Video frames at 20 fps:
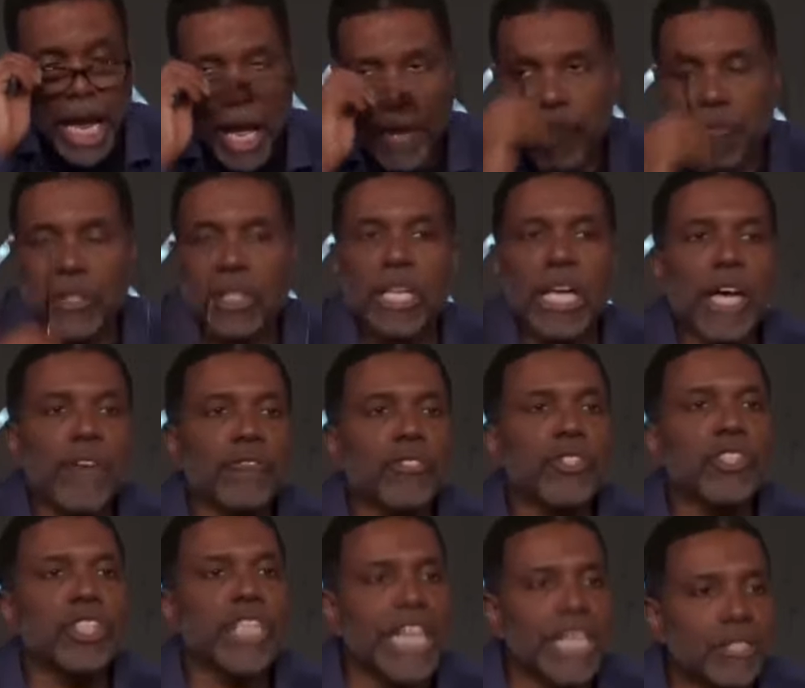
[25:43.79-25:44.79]

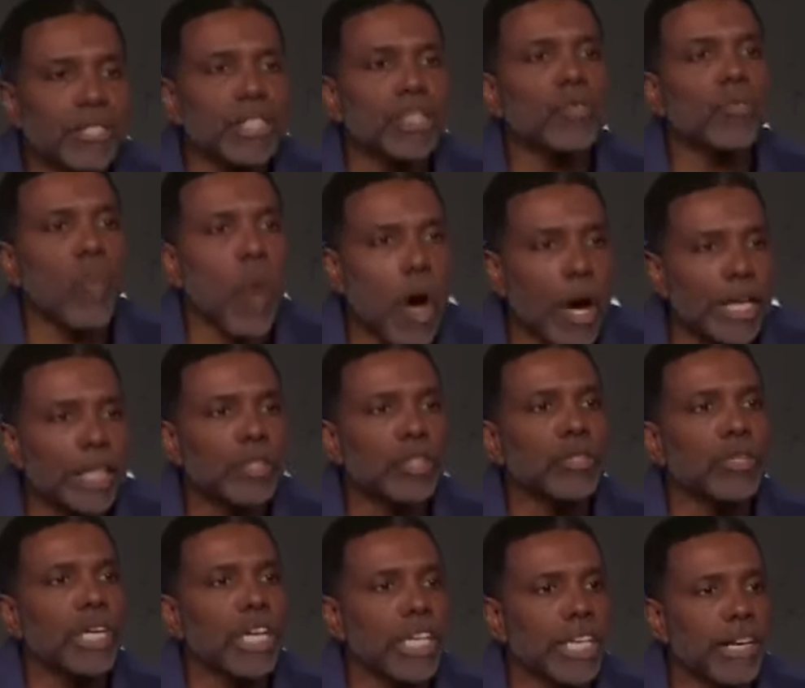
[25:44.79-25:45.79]
If Jesus wanted
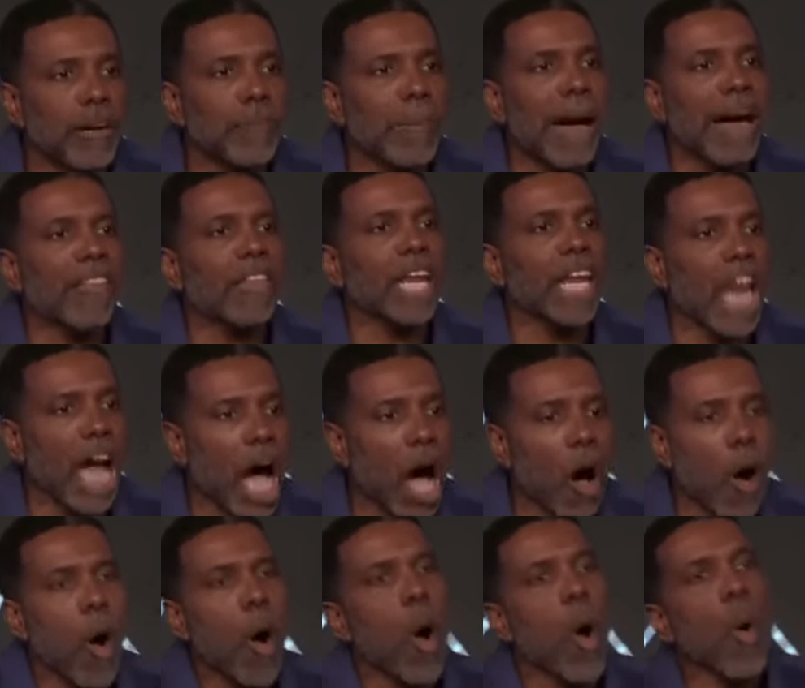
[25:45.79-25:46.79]
you to live by the
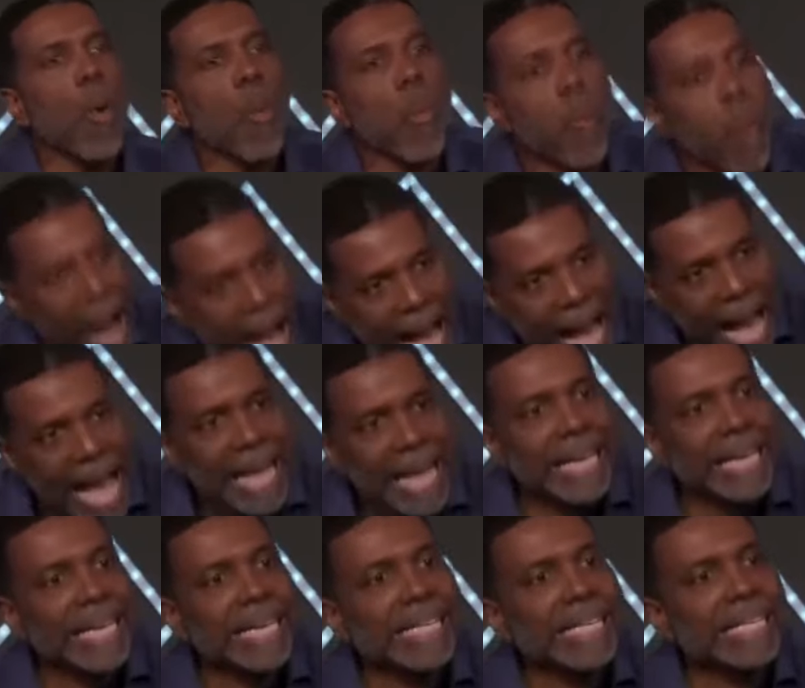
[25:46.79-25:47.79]
law,
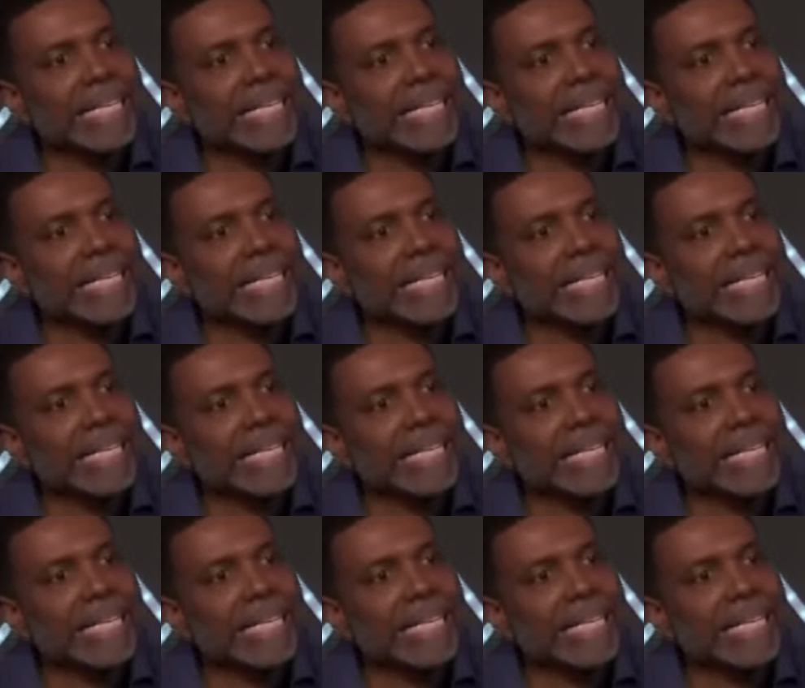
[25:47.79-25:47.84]
why